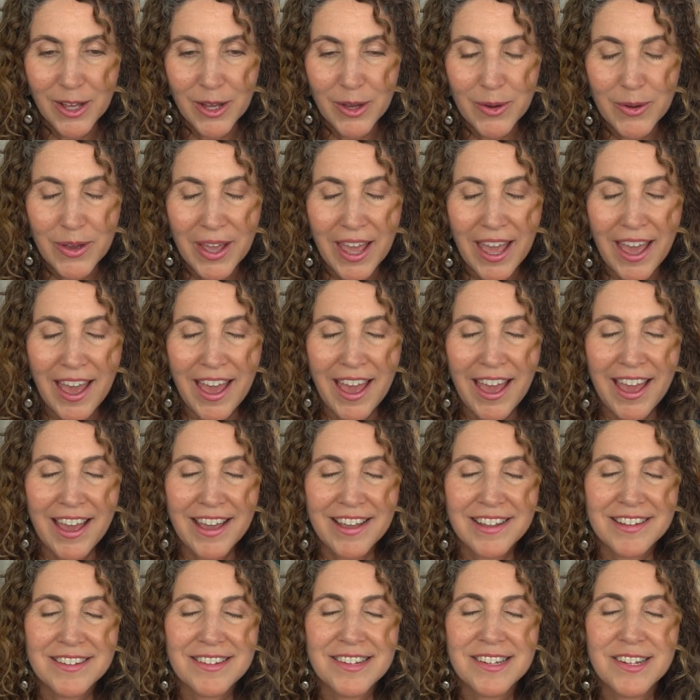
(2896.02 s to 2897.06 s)

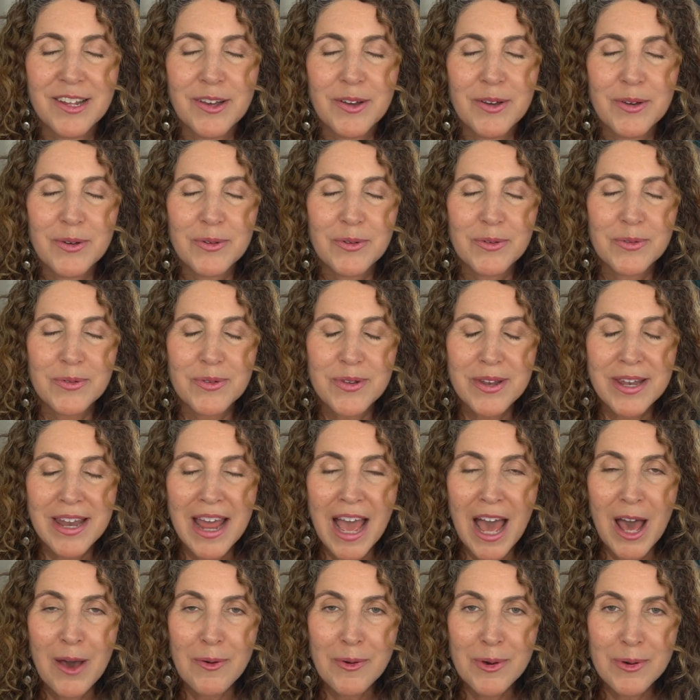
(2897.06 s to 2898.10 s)
Okay, so
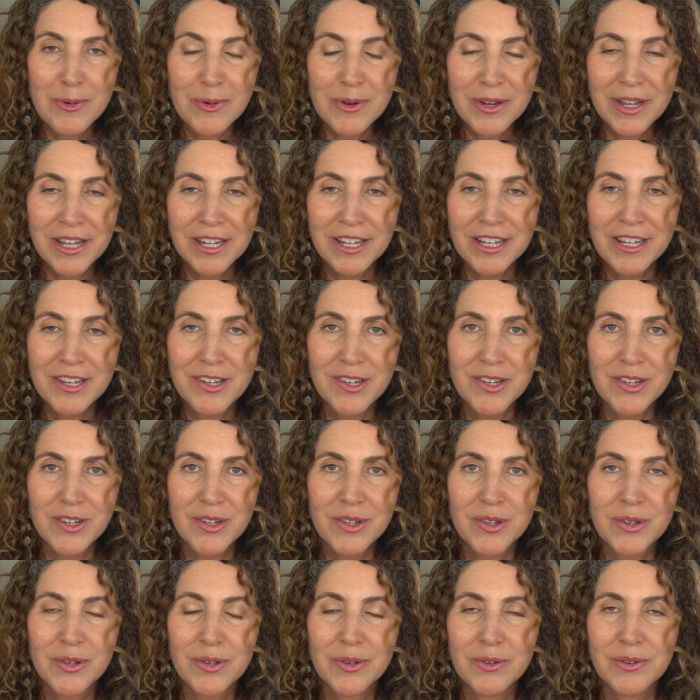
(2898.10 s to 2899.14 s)
now what we're going to
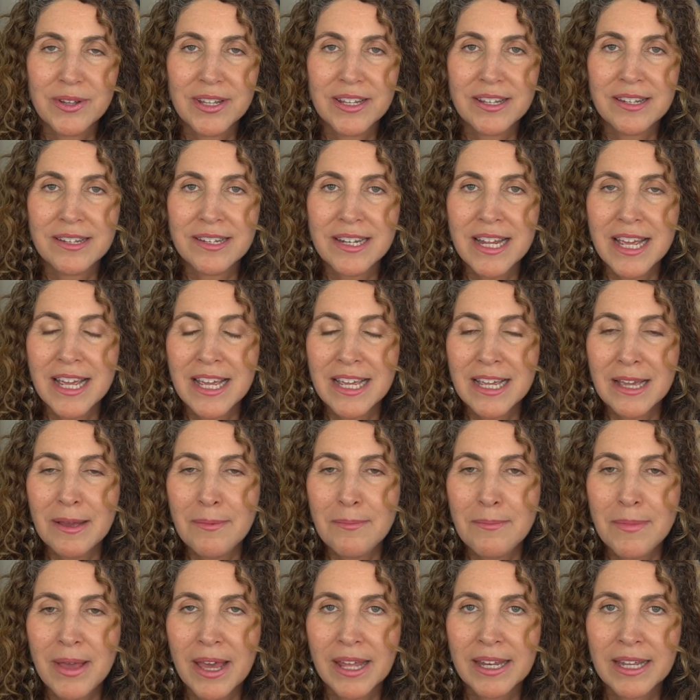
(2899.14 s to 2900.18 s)
do is take a
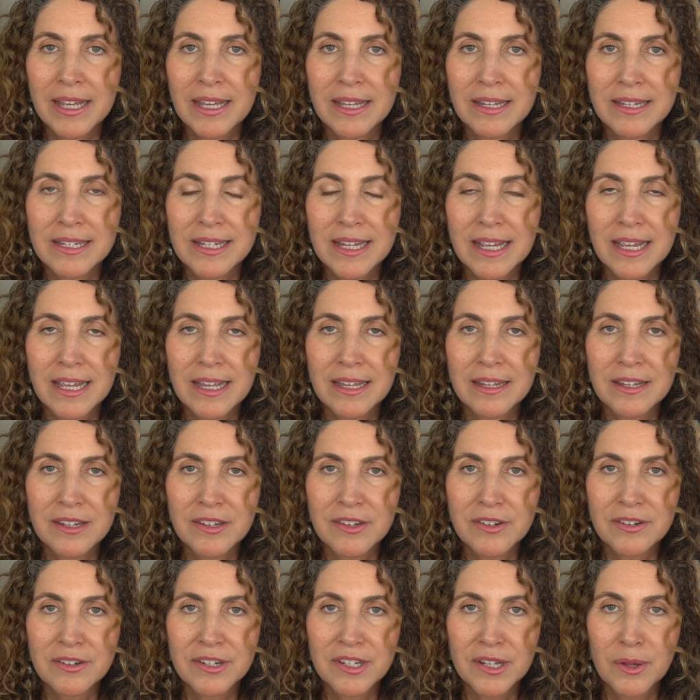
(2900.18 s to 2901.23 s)
minute to
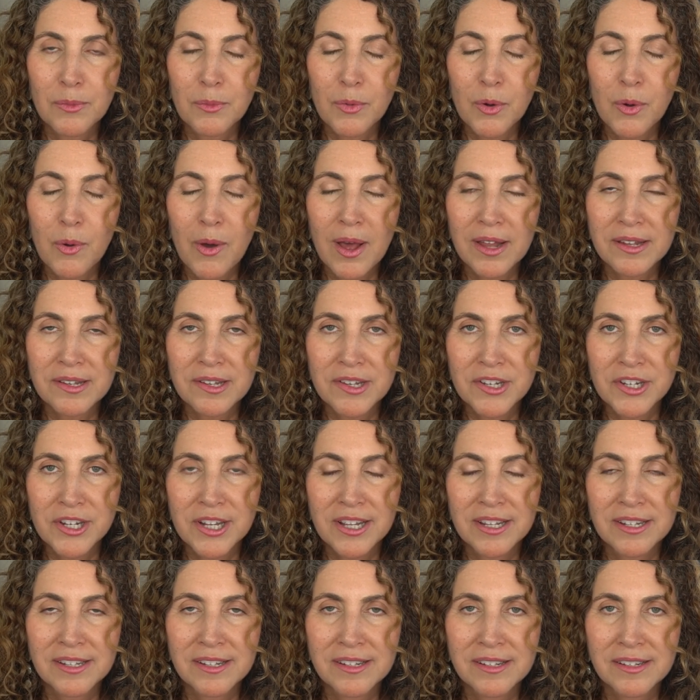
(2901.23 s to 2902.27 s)
answer some
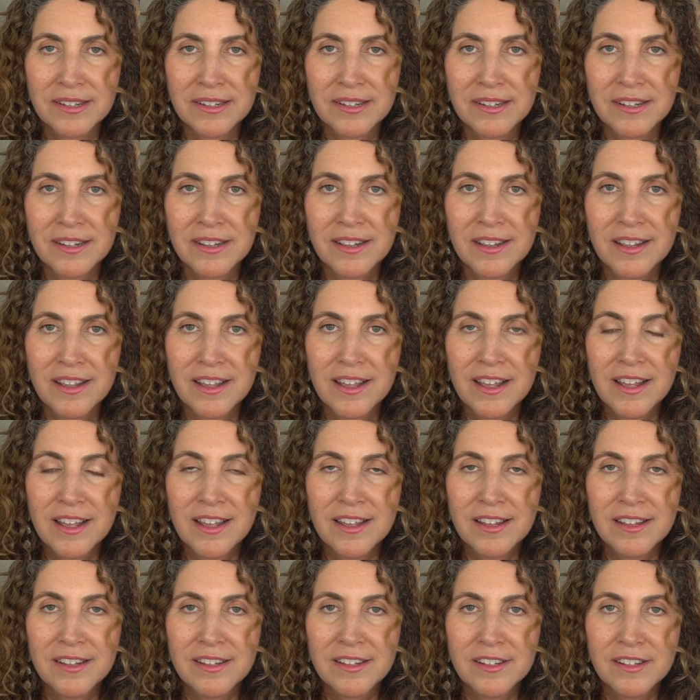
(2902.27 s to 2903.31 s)
questions.
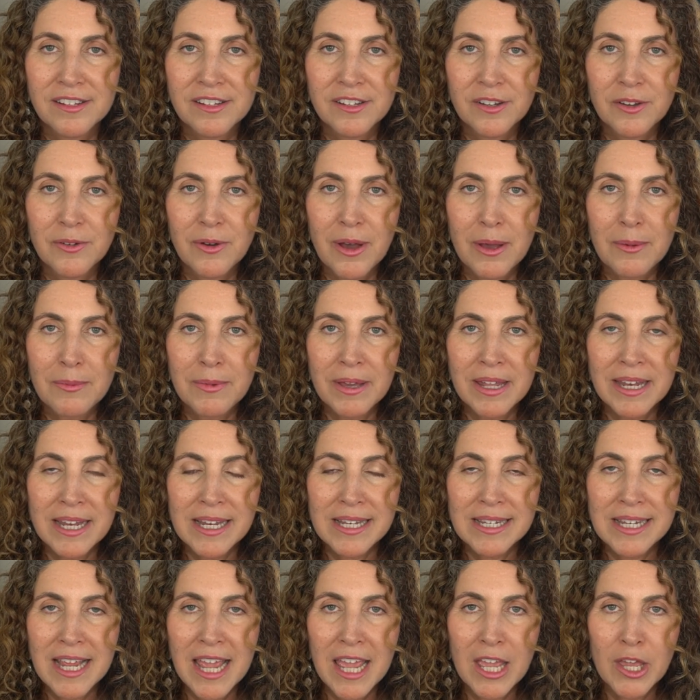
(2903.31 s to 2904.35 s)
So I'm going
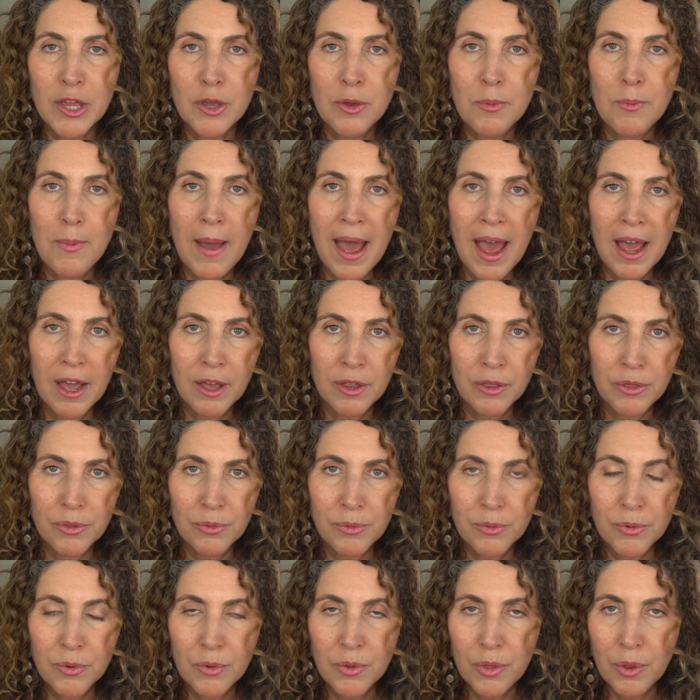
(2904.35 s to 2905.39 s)
to take you back
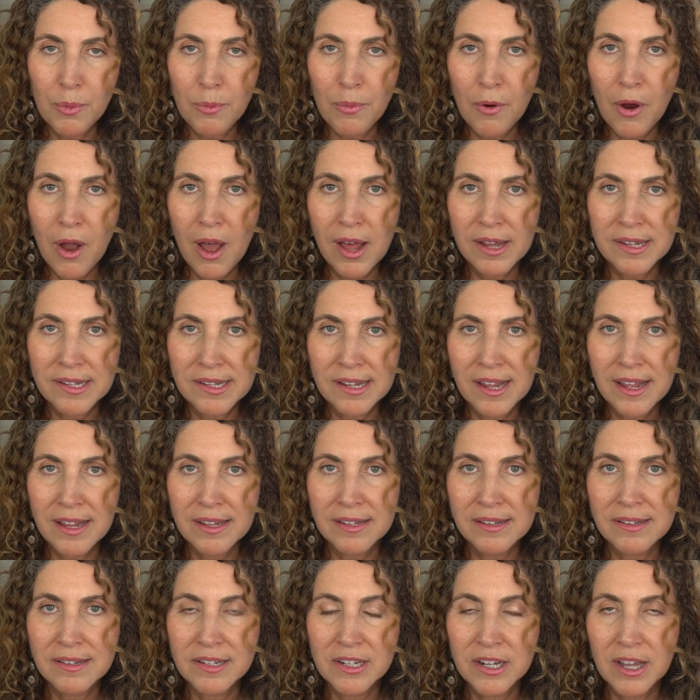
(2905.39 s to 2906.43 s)
through the
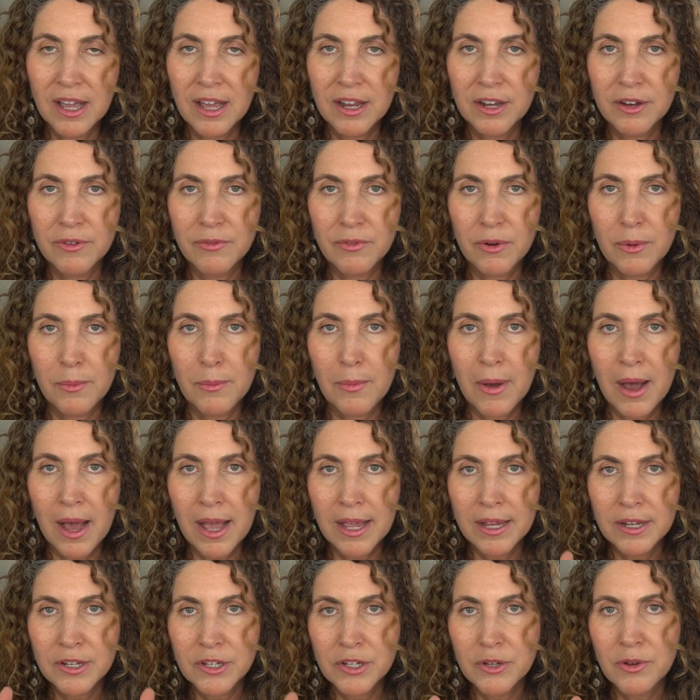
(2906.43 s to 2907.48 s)
process to kind of
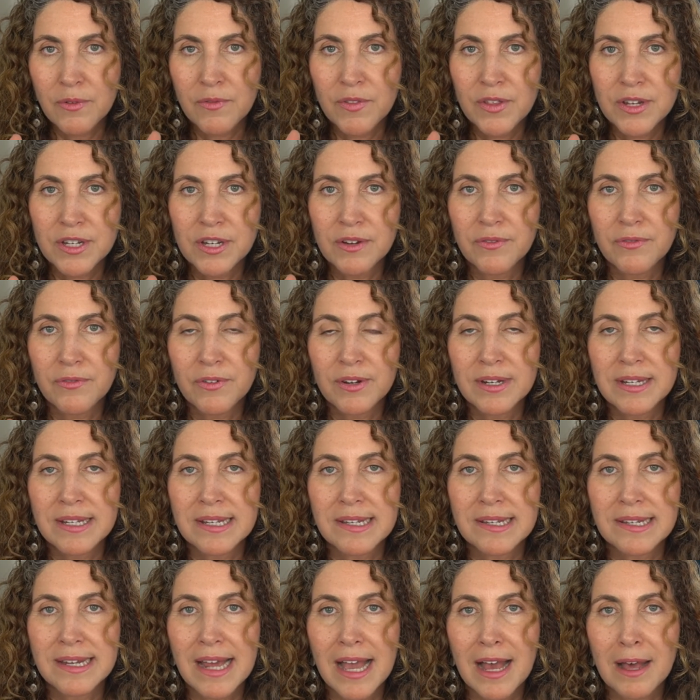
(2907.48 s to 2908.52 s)
remind you of the different
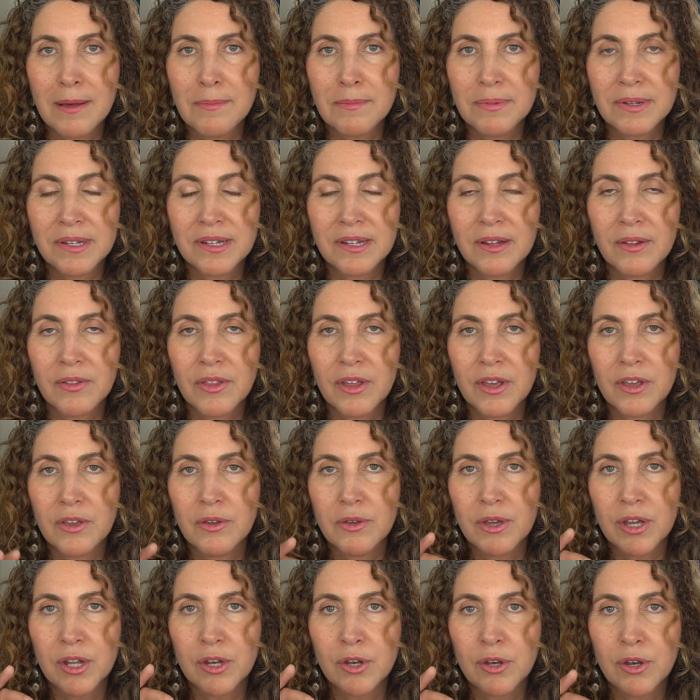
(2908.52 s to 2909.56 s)
steps so that you
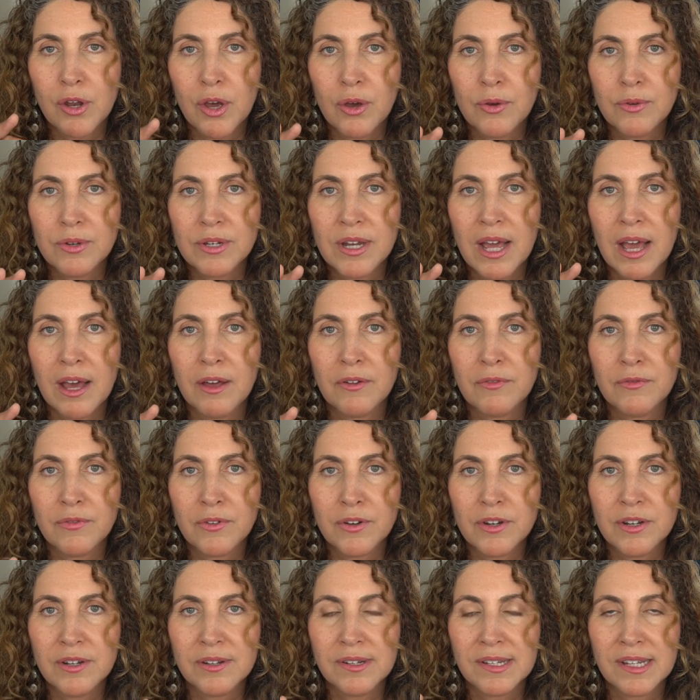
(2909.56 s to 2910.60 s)
can note down
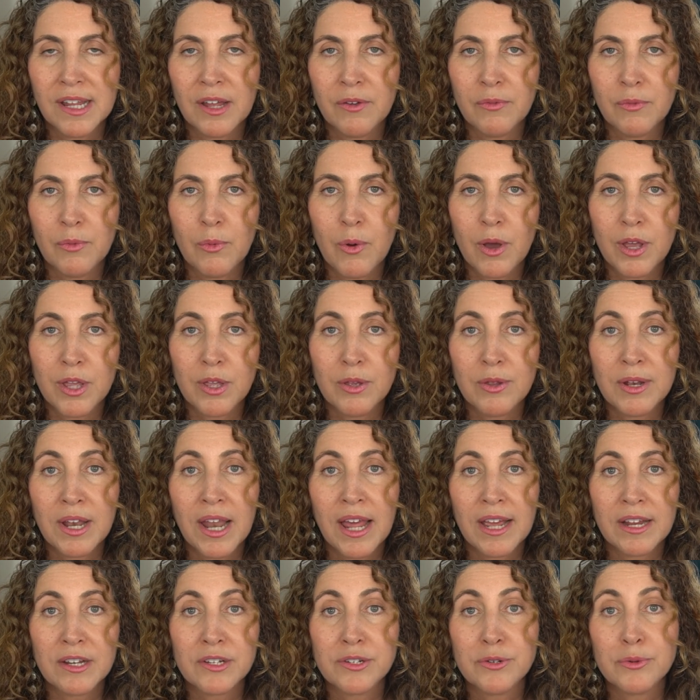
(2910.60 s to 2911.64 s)
for yourself what you'd
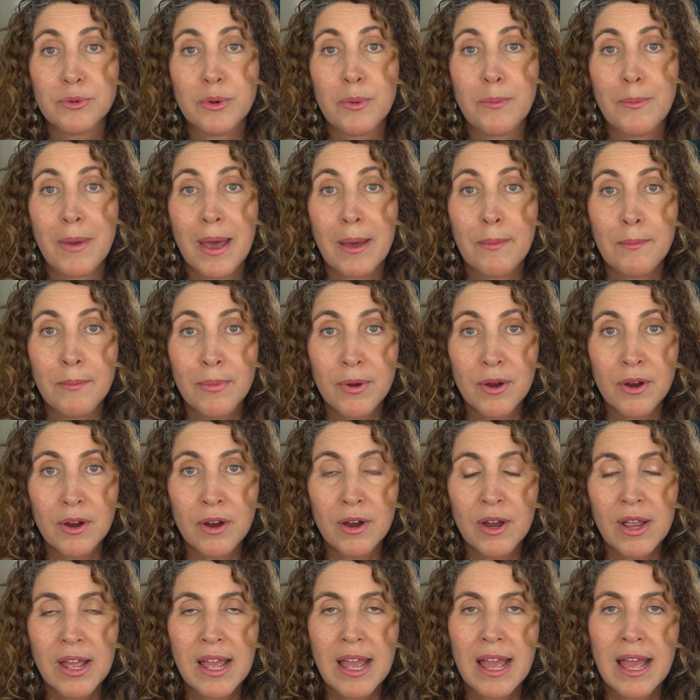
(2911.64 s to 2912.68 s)
like to remember
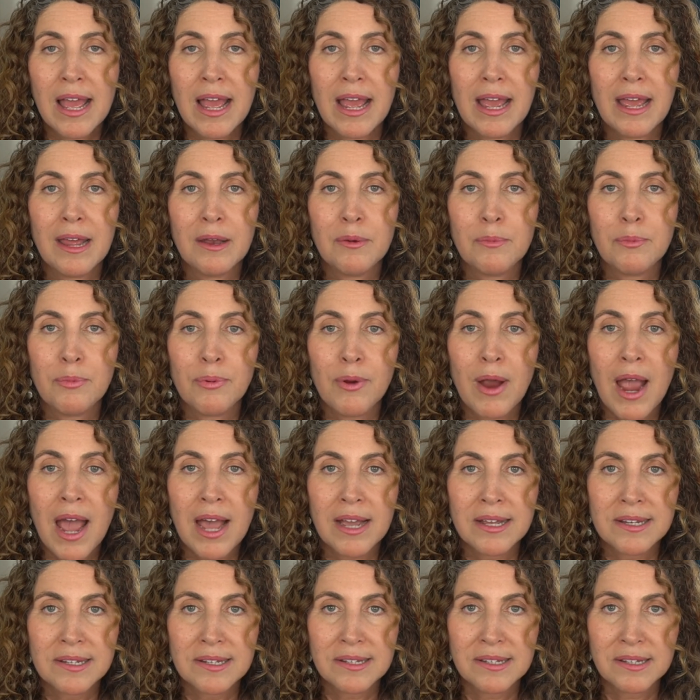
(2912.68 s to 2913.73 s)
and
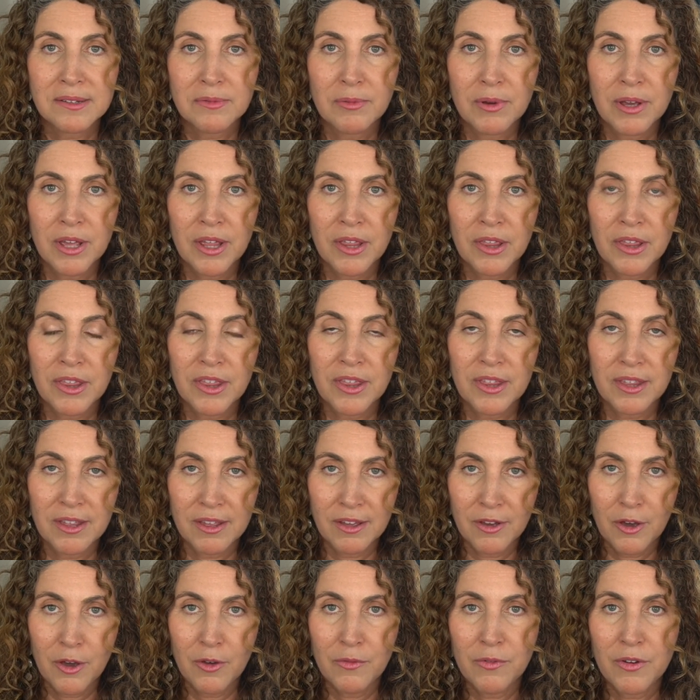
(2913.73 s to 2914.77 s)
practice with
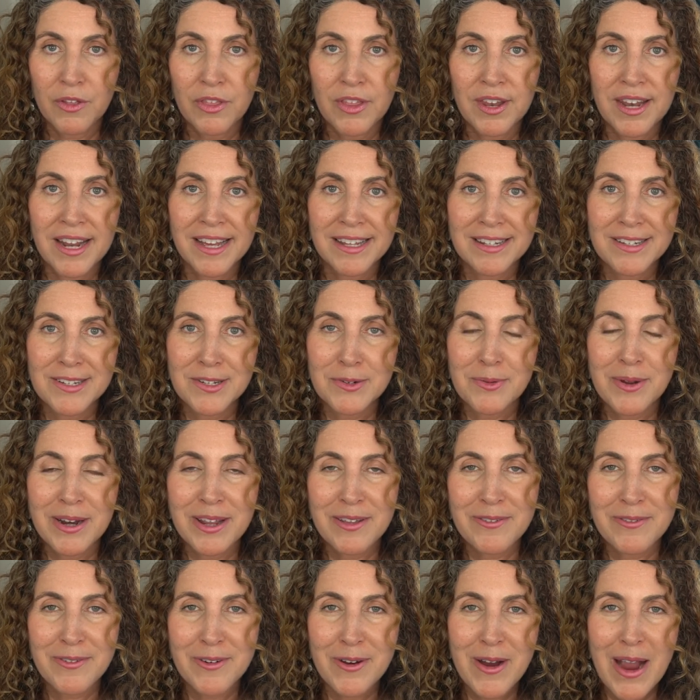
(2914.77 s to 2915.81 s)
over the next
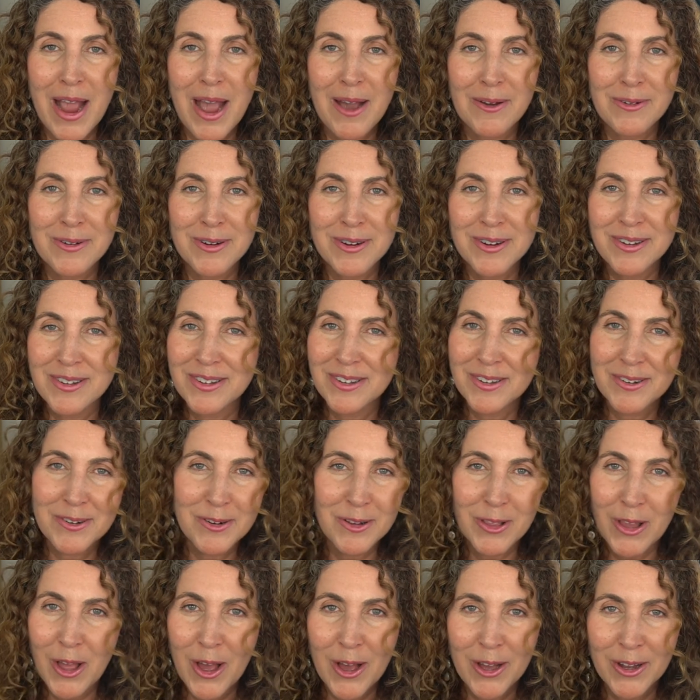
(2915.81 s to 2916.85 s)
24 hours
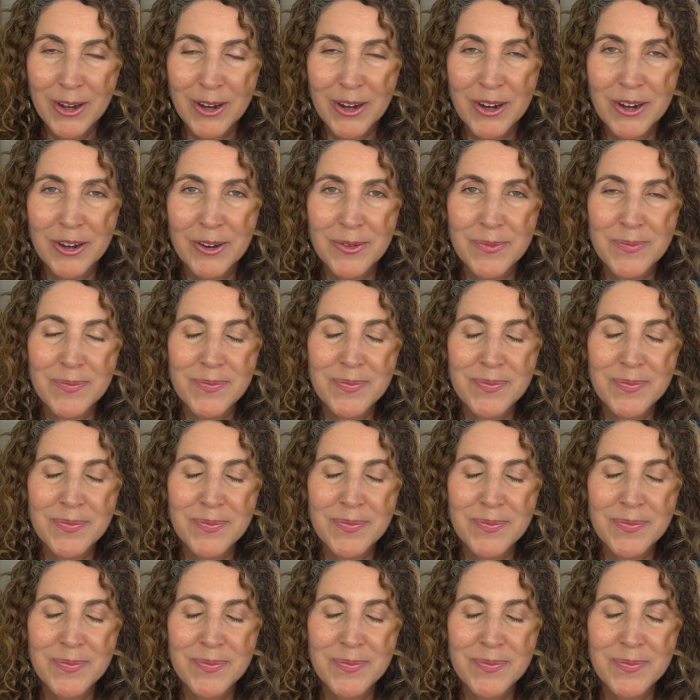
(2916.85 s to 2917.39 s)
or longer.